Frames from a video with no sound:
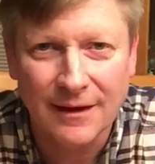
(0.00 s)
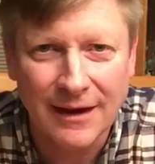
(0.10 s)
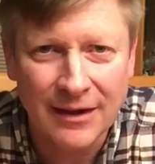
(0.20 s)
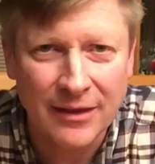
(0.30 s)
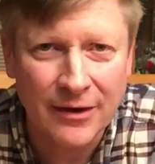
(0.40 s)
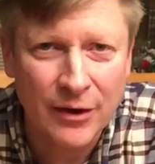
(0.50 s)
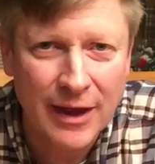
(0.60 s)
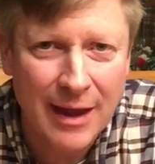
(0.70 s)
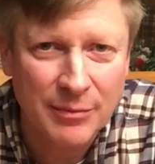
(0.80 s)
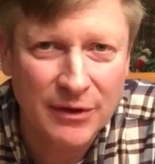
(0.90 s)
Hey there,
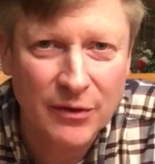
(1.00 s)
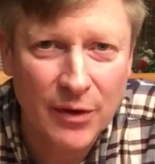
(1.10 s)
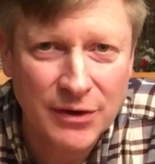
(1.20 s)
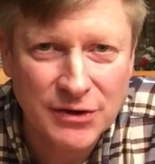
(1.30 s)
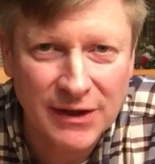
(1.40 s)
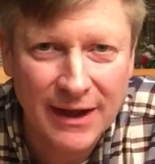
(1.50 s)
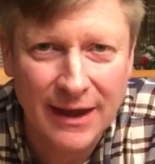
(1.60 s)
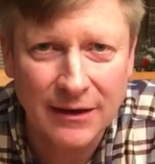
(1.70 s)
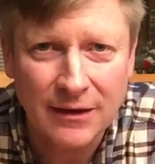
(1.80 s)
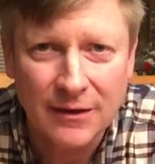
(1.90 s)
Captain Crunch
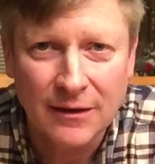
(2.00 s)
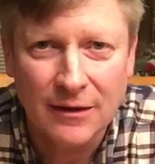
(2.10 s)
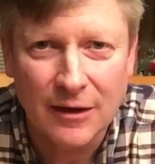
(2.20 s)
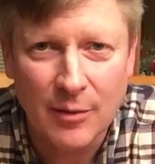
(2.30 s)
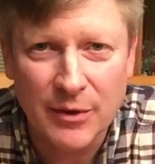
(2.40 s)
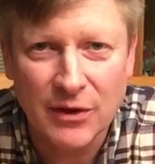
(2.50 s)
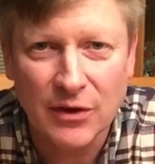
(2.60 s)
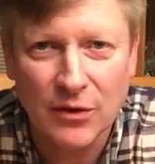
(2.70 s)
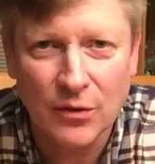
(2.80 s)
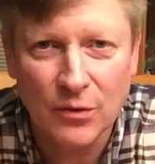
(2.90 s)
again, coming
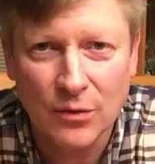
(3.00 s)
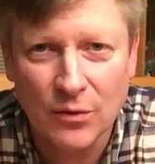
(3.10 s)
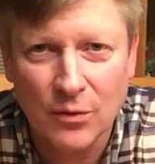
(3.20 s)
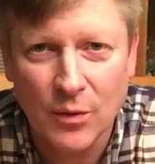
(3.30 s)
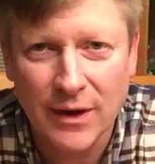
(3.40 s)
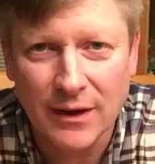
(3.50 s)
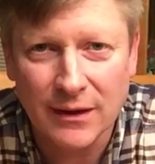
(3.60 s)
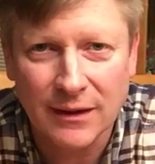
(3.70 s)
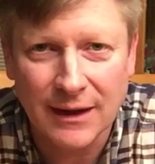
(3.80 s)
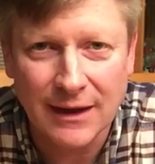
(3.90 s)
to you
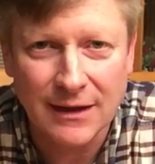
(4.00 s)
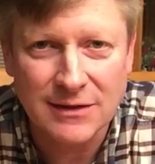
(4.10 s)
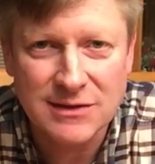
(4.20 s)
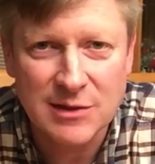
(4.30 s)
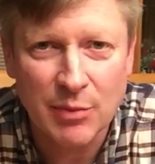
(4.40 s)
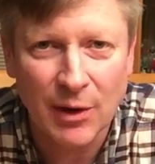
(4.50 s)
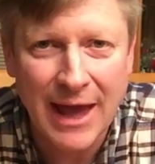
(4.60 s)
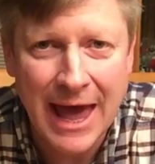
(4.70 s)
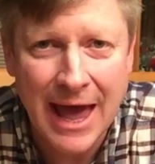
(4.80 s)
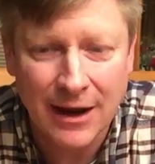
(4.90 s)
with a simple
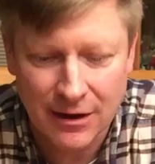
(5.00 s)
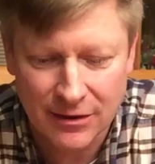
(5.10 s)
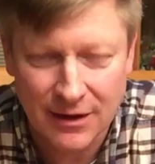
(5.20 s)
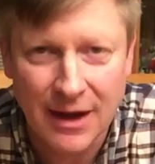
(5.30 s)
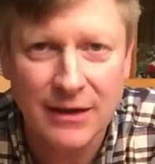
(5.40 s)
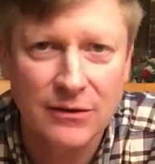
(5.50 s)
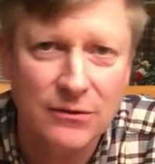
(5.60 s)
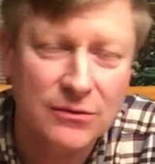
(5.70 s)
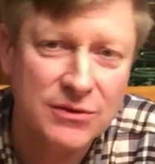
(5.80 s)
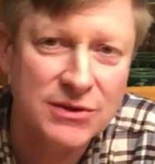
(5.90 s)
hack that I
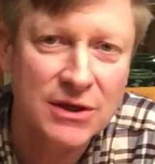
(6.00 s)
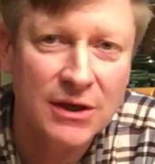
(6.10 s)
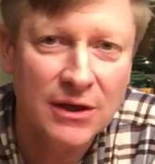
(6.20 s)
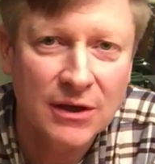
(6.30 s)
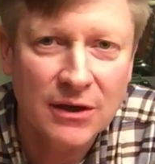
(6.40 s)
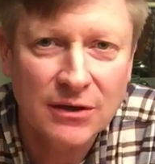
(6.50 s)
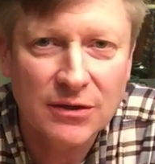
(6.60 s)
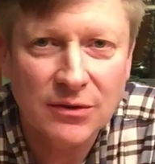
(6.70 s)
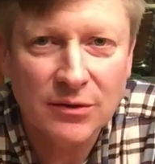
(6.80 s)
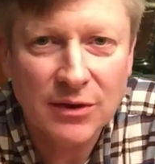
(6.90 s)
use
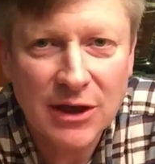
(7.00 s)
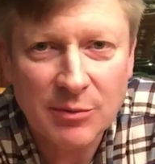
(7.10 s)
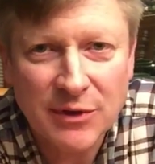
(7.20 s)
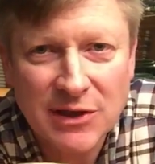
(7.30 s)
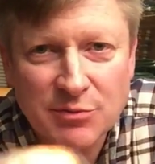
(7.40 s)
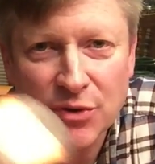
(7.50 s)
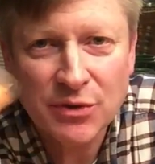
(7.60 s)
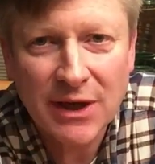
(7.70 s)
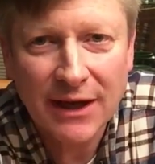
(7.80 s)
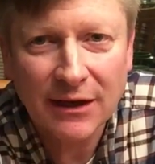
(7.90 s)
to keep these
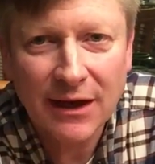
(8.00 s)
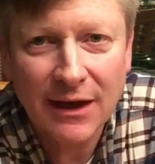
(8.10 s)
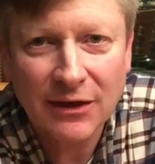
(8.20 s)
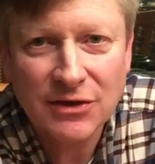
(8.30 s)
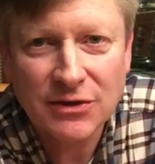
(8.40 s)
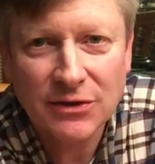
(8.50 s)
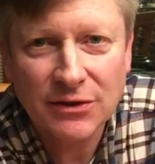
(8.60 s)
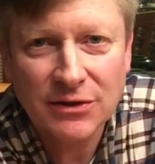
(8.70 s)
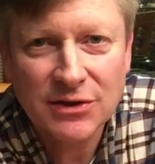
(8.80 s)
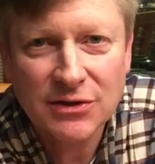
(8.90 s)
butane
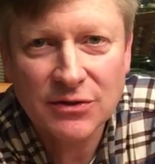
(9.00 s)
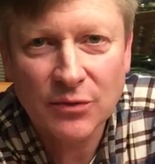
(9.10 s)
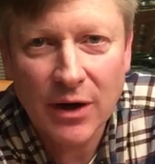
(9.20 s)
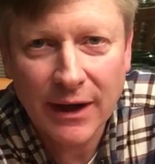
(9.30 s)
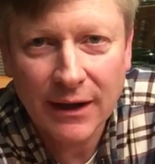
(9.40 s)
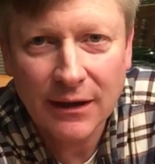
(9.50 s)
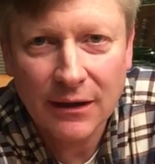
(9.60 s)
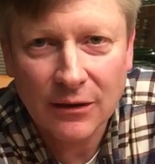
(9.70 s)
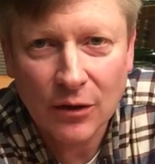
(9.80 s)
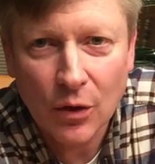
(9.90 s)
canisters running
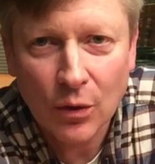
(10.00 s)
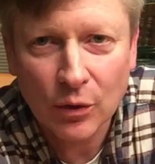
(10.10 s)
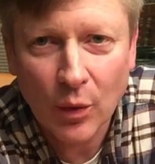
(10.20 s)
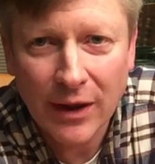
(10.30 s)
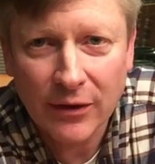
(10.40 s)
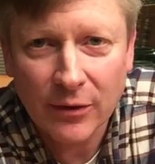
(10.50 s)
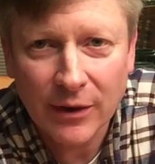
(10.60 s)
in cold weather.